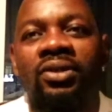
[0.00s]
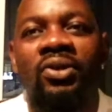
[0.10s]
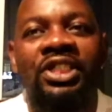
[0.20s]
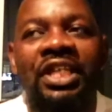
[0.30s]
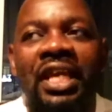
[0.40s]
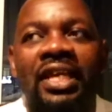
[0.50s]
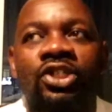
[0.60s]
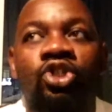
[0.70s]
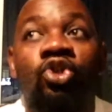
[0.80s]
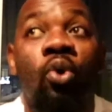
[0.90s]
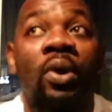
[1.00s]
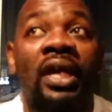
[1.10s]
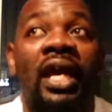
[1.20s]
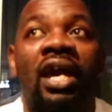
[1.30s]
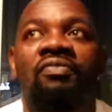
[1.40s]
You know, she is
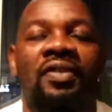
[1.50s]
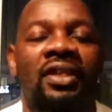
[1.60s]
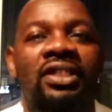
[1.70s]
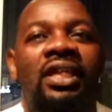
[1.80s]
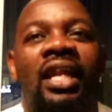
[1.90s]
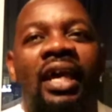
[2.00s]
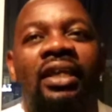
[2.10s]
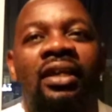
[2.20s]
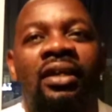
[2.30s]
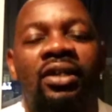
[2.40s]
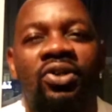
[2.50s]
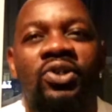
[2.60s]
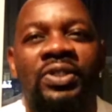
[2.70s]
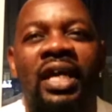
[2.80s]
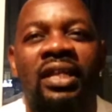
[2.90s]
doing everything she like, you know,
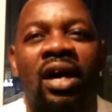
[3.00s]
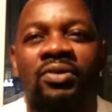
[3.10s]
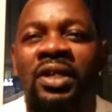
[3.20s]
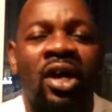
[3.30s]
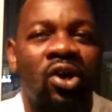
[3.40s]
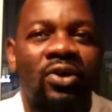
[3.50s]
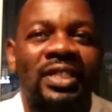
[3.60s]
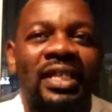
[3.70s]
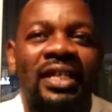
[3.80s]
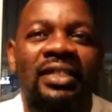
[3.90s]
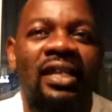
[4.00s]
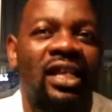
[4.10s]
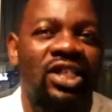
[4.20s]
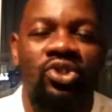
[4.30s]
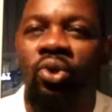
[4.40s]
to that house. Because djzinhle,
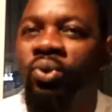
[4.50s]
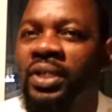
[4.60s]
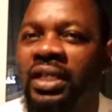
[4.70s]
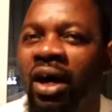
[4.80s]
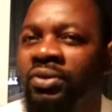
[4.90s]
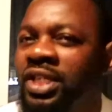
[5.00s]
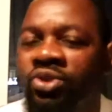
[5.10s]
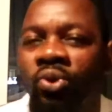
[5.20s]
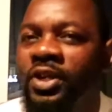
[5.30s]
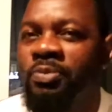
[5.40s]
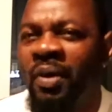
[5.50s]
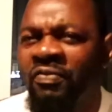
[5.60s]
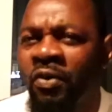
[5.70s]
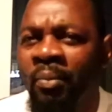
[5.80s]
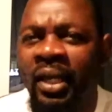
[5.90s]
she's always out, she's always
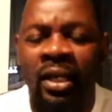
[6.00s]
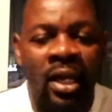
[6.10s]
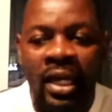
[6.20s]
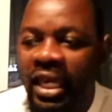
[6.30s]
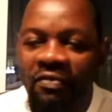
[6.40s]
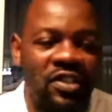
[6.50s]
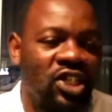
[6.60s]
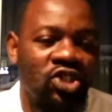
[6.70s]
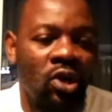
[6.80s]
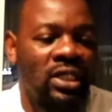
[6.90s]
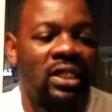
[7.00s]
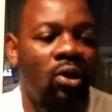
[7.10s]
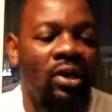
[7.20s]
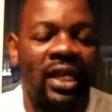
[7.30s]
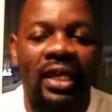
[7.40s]
performing. If she's not
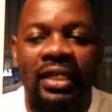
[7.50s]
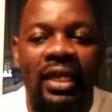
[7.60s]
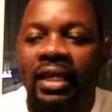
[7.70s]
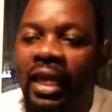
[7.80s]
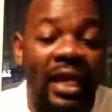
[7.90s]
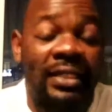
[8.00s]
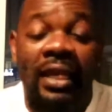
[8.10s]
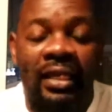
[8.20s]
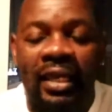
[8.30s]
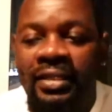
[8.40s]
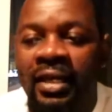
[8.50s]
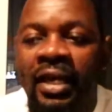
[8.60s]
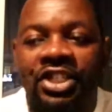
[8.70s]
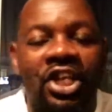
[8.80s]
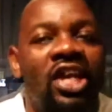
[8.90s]
on her gig, at her gigs,
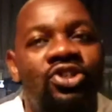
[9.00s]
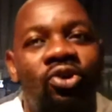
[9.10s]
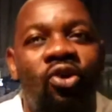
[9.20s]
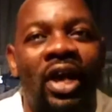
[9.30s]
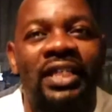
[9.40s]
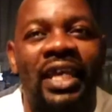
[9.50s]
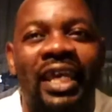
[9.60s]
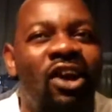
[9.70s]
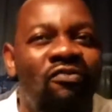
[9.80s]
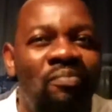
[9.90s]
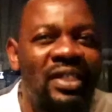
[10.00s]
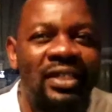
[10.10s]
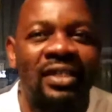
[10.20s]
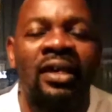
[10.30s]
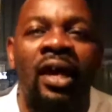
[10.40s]
she has to go and take care
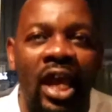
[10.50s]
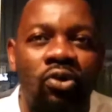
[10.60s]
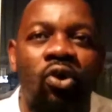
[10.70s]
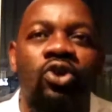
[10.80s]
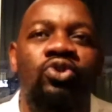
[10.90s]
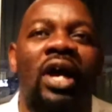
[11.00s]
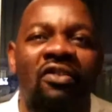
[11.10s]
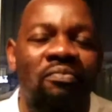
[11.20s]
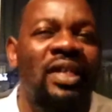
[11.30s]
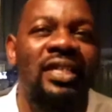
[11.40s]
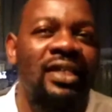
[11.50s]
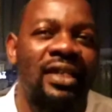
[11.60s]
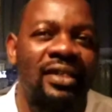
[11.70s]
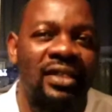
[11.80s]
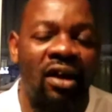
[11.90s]
business and go to have meetings
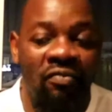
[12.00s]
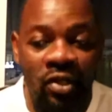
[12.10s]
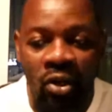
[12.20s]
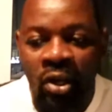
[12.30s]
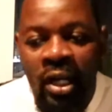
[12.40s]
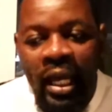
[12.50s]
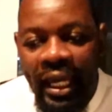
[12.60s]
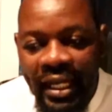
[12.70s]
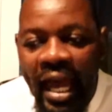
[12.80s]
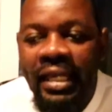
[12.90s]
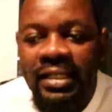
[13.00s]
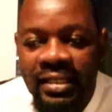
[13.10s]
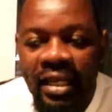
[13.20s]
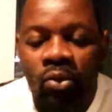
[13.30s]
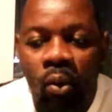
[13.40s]
and stuff, you know. And I
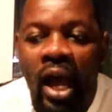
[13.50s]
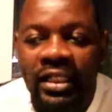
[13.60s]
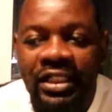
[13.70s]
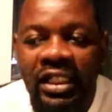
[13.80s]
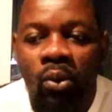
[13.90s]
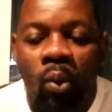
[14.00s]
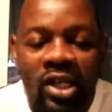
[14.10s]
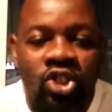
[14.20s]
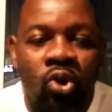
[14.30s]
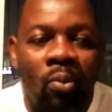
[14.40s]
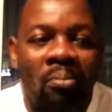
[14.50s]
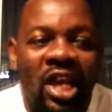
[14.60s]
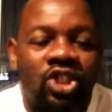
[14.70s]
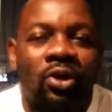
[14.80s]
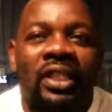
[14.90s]
understand why she wants to
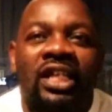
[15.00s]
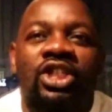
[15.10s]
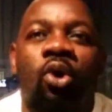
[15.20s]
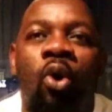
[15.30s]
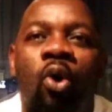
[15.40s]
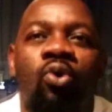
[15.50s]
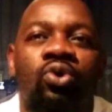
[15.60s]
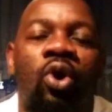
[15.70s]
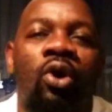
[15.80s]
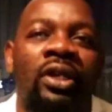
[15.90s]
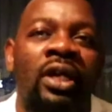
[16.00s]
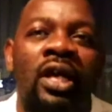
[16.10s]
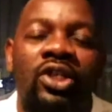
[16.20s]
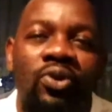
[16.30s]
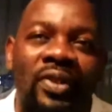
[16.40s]
make sure that she hold
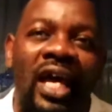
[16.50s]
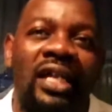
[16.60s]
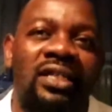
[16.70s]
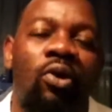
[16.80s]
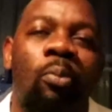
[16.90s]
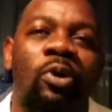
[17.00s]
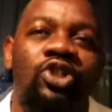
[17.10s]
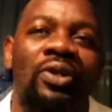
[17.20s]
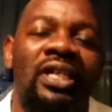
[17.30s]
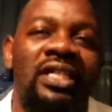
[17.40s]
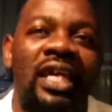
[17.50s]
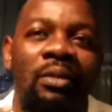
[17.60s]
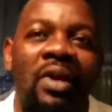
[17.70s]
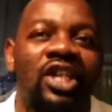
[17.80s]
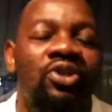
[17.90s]
on to that opportunity
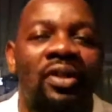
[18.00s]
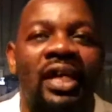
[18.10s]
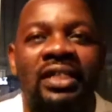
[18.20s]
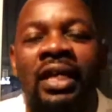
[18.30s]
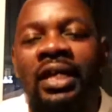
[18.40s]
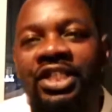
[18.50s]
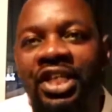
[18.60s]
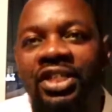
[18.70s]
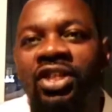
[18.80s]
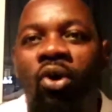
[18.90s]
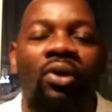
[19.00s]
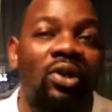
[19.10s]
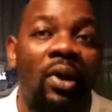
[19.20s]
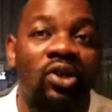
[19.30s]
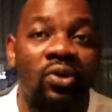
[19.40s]
and make sure that she's the only one.